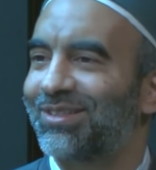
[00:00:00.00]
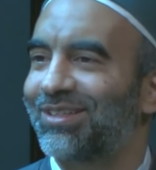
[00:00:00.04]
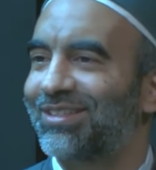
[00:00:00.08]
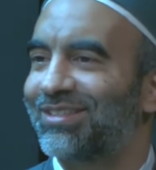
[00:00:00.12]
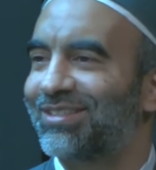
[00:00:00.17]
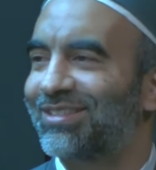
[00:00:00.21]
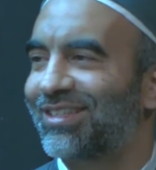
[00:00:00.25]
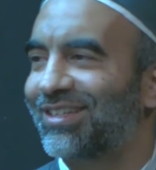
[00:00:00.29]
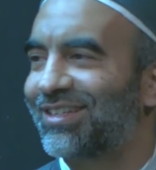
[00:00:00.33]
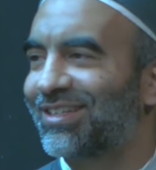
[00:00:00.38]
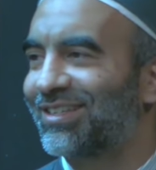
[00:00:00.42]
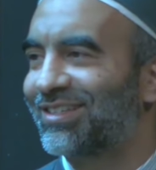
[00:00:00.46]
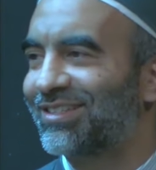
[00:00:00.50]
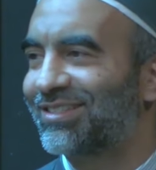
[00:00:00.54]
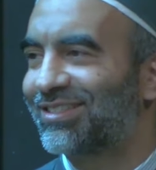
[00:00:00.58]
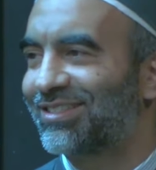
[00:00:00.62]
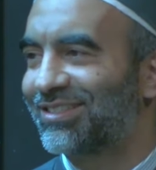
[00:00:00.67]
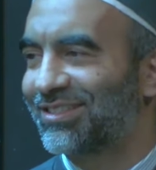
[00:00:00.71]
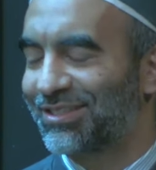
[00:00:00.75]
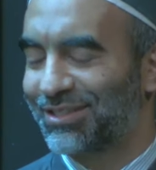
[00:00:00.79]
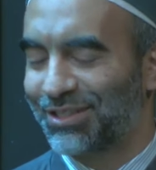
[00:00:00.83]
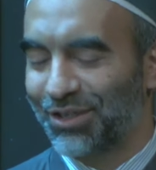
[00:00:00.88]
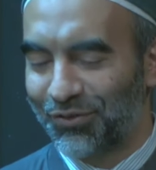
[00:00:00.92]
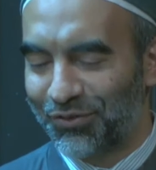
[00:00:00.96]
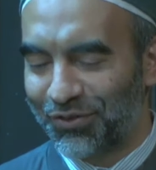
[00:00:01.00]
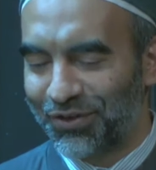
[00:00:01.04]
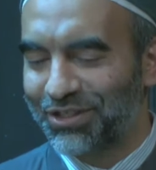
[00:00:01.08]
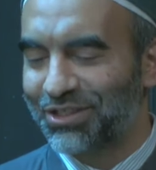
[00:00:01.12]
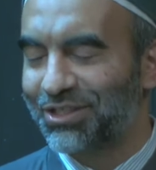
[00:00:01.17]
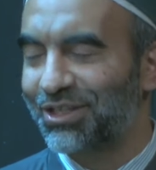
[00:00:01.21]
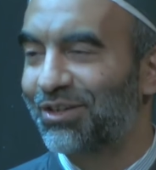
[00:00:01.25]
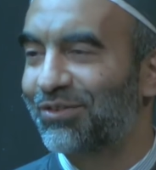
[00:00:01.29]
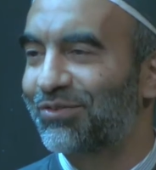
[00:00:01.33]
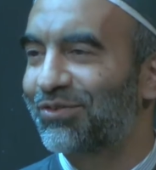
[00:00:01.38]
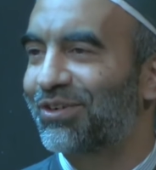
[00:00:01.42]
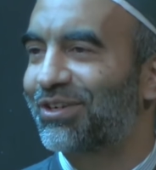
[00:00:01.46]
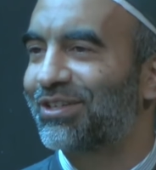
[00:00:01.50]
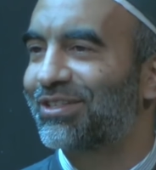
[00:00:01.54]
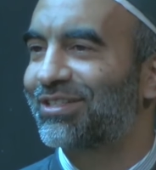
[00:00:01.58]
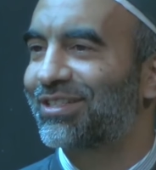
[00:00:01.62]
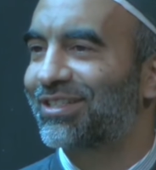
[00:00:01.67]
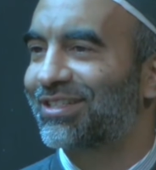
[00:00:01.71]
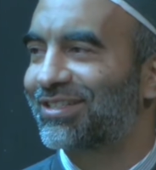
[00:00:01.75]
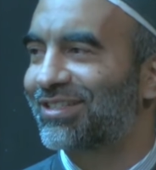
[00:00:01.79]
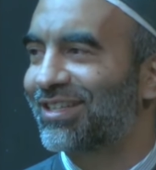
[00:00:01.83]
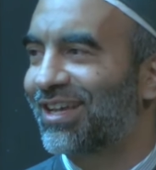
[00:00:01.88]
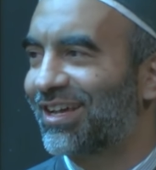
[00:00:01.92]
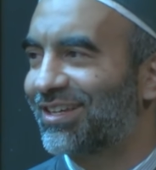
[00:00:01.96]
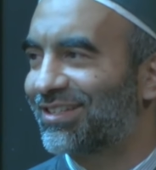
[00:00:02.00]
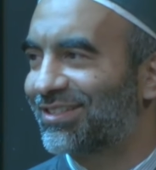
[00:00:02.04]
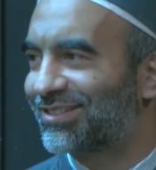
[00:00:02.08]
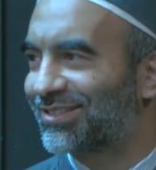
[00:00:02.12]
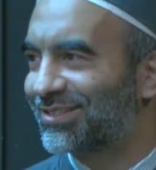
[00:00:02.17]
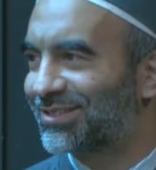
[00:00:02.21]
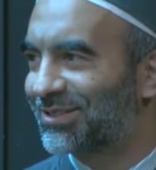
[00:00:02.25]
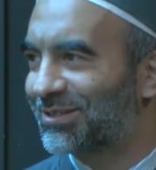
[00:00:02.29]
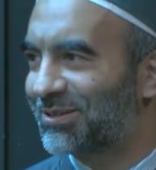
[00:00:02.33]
su sufficient for a success